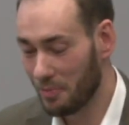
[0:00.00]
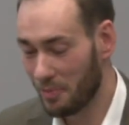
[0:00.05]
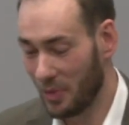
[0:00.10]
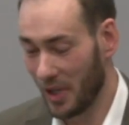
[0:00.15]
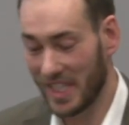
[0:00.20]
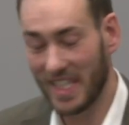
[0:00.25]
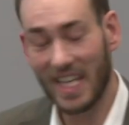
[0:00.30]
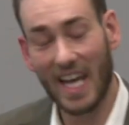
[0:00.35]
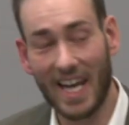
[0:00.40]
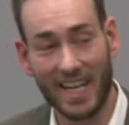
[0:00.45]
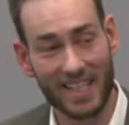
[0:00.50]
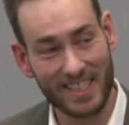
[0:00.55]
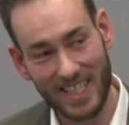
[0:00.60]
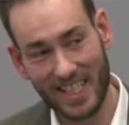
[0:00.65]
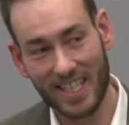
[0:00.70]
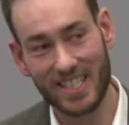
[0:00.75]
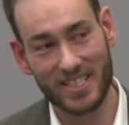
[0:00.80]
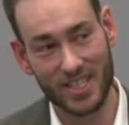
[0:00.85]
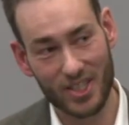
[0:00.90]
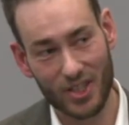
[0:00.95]
But he had a
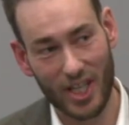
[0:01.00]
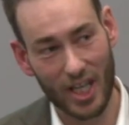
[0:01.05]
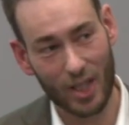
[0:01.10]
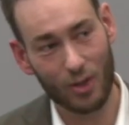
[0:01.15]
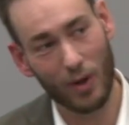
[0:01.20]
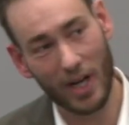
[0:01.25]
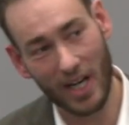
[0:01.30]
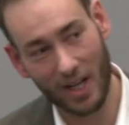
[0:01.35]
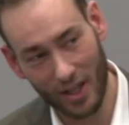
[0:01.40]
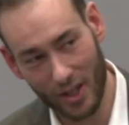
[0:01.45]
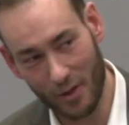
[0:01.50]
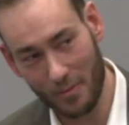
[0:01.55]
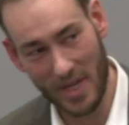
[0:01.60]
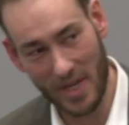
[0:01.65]
tendency to get quite a lot of